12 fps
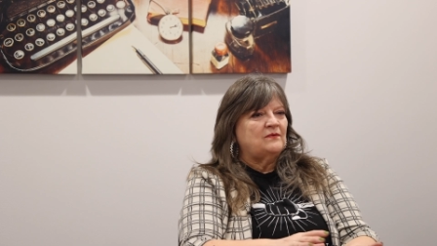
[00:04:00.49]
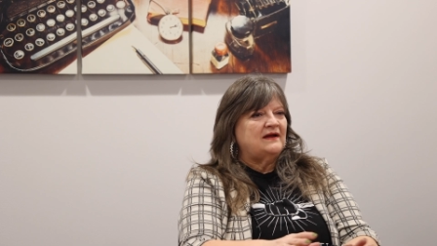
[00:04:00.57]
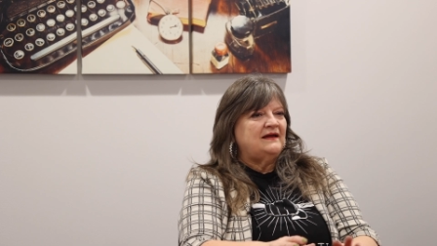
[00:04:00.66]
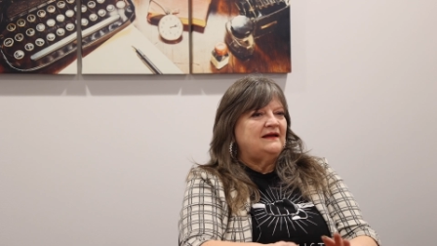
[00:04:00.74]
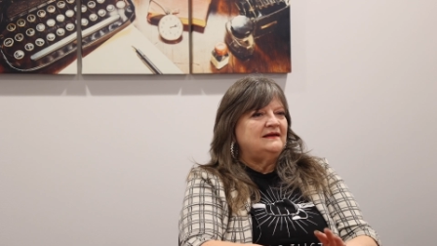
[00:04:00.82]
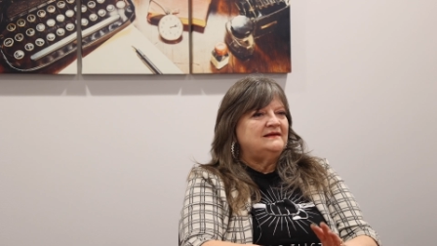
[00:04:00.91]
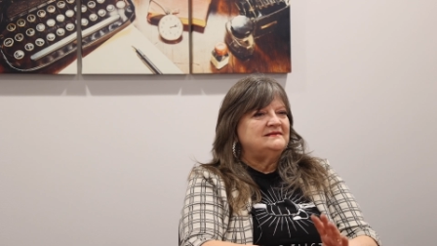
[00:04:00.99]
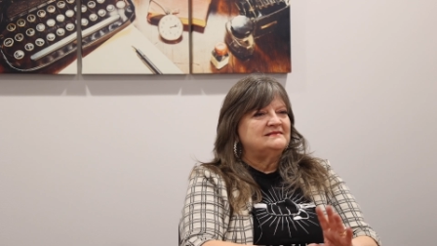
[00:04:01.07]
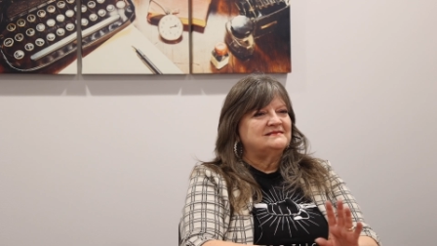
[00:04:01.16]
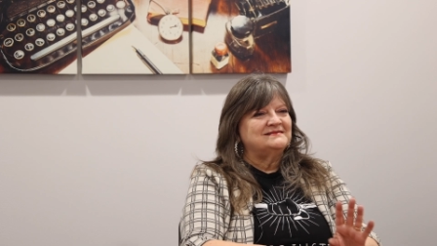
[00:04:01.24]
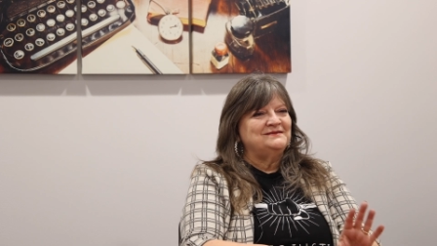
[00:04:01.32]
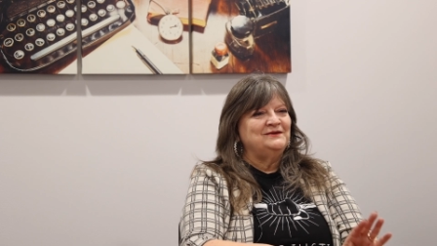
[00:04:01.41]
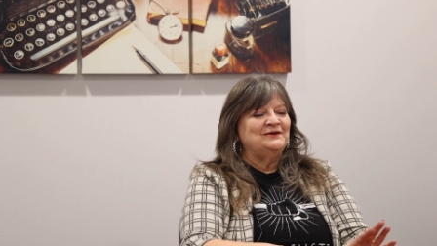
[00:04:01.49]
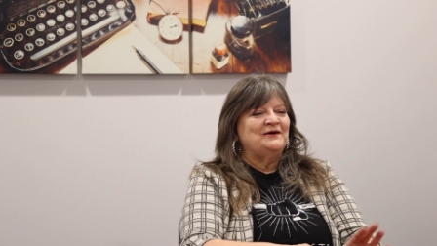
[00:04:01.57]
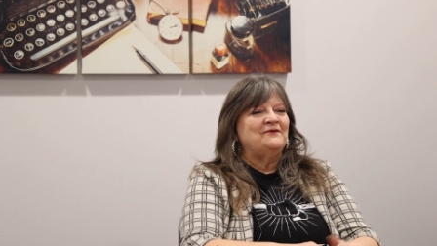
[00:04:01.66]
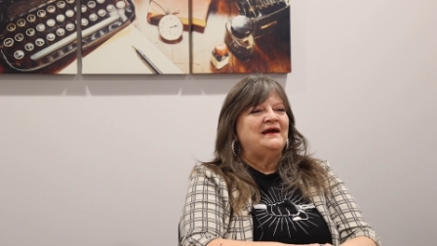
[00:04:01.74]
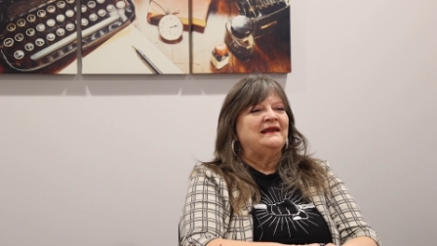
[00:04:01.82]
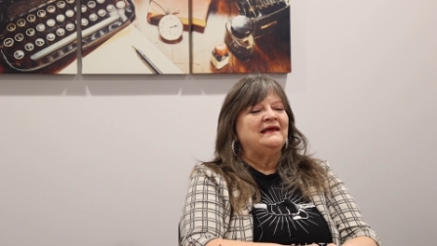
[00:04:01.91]
ways,
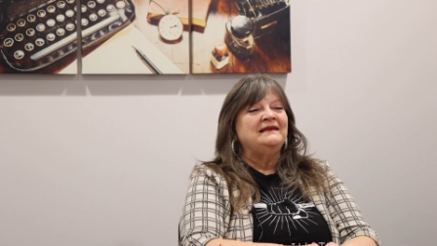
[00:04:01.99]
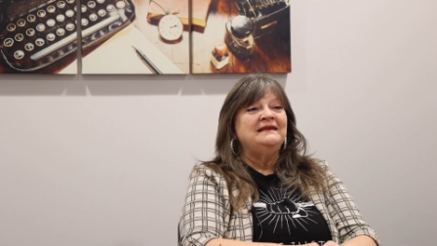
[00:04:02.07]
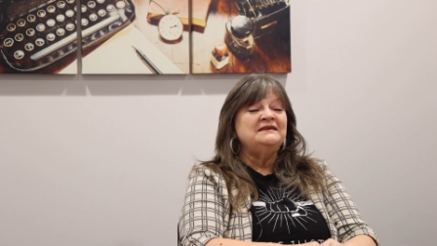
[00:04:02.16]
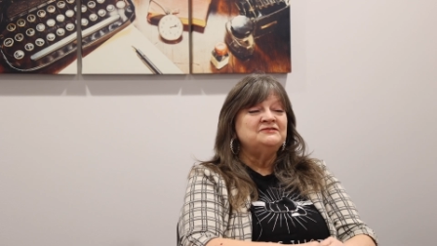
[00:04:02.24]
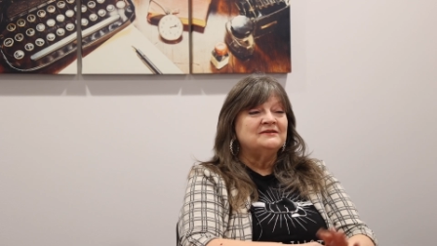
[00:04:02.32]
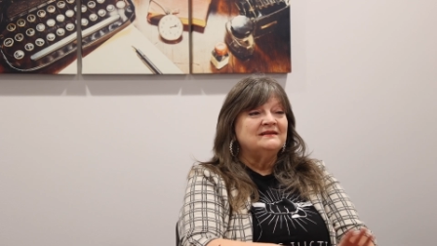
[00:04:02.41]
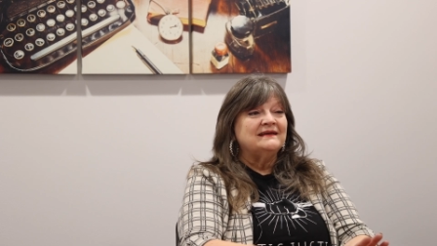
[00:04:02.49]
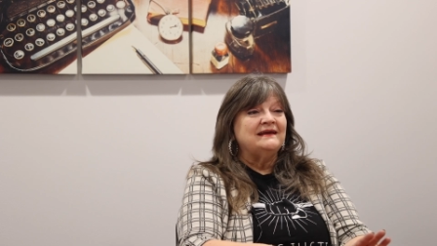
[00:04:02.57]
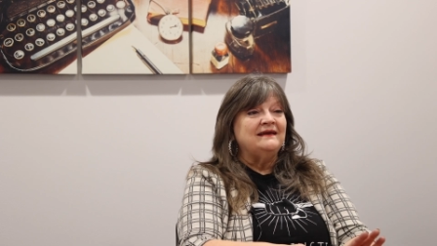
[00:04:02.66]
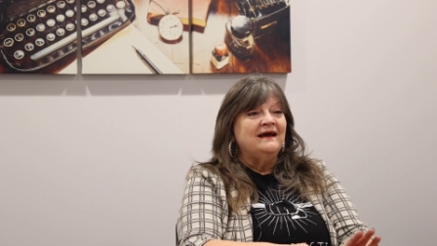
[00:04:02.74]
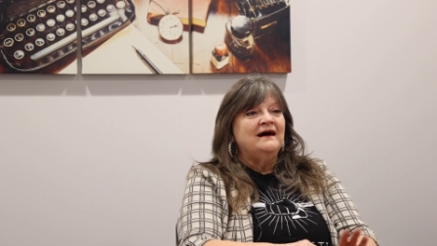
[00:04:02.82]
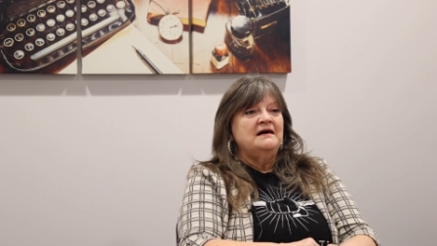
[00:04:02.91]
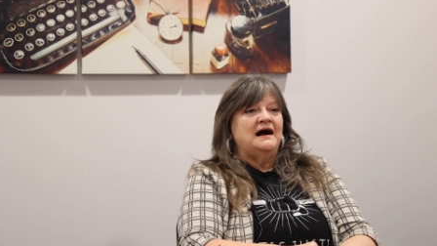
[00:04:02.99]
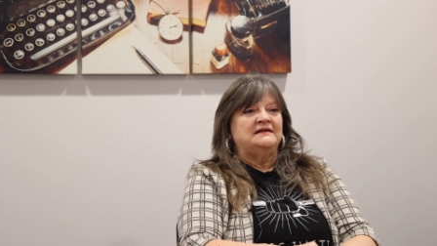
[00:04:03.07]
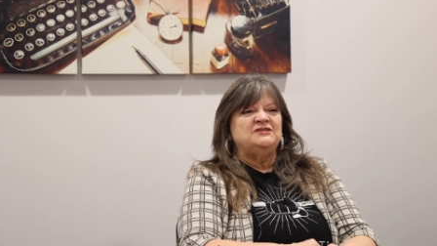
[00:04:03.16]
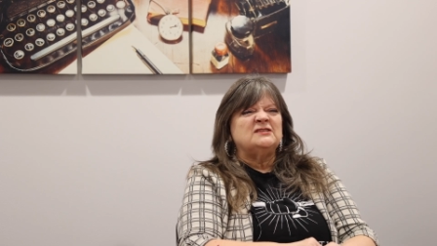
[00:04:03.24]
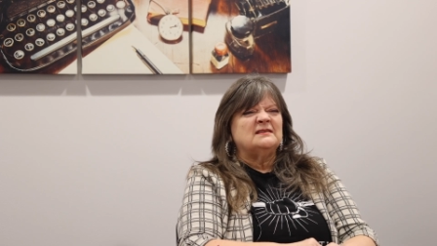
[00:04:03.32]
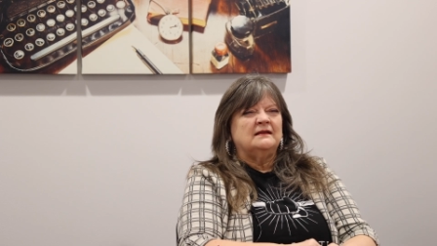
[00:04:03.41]
and initially I
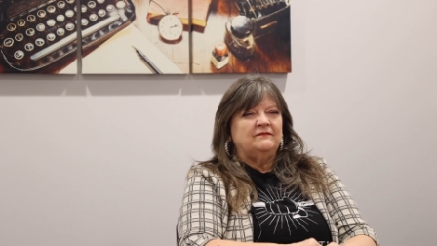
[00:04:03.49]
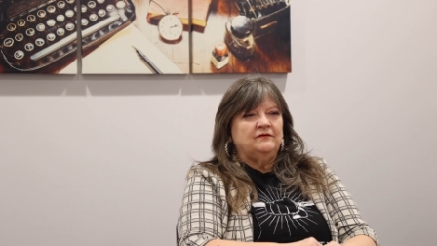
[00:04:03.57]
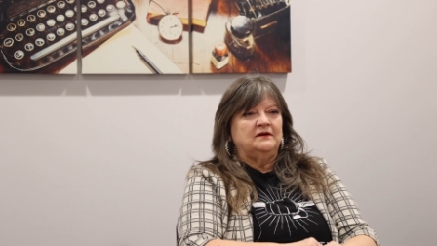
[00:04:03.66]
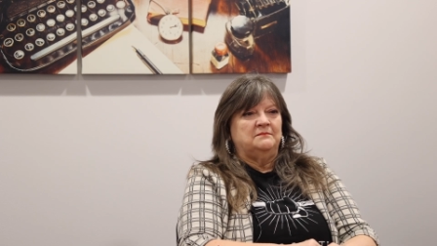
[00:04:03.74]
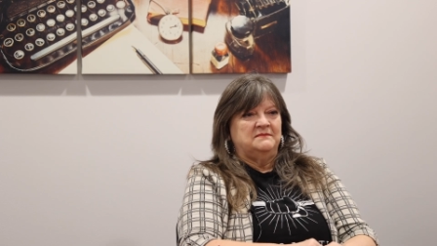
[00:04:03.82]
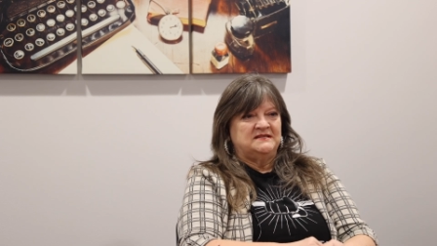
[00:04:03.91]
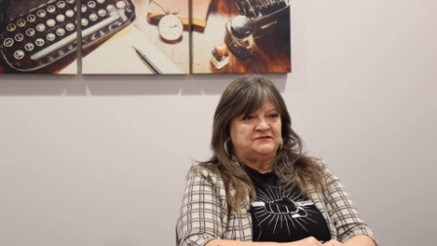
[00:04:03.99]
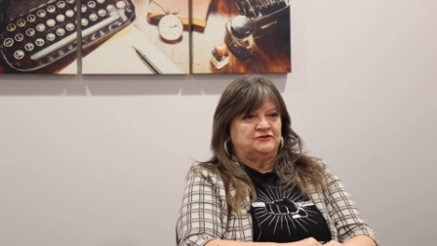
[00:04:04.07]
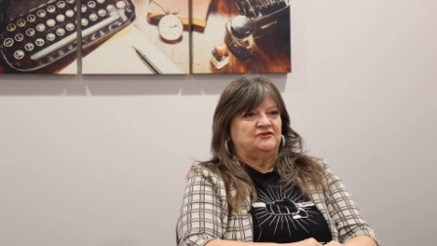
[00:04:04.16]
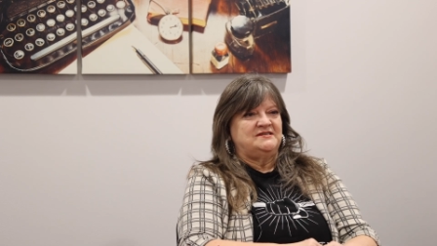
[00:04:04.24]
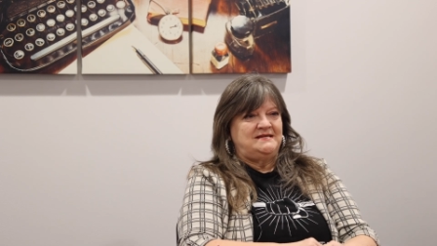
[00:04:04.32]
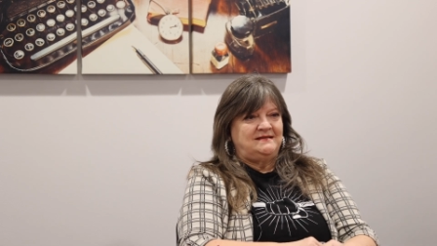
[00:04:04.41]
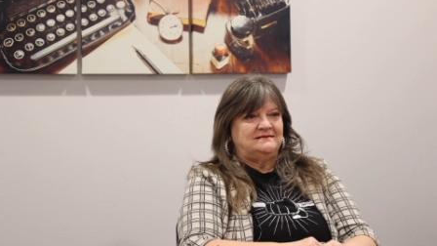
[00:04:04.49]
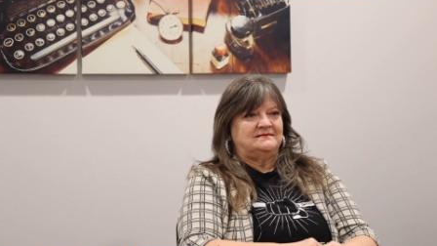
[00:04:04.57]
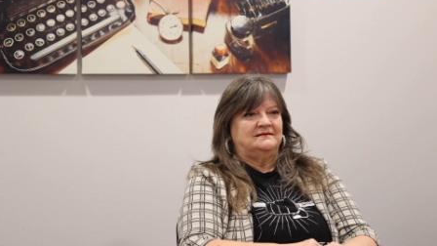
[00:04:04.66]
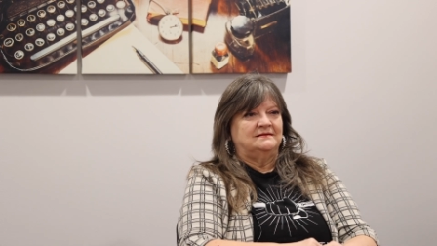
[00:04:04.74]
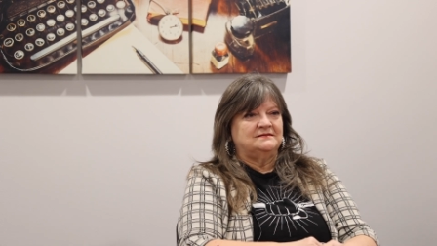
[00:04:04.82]
just loved good mysteries.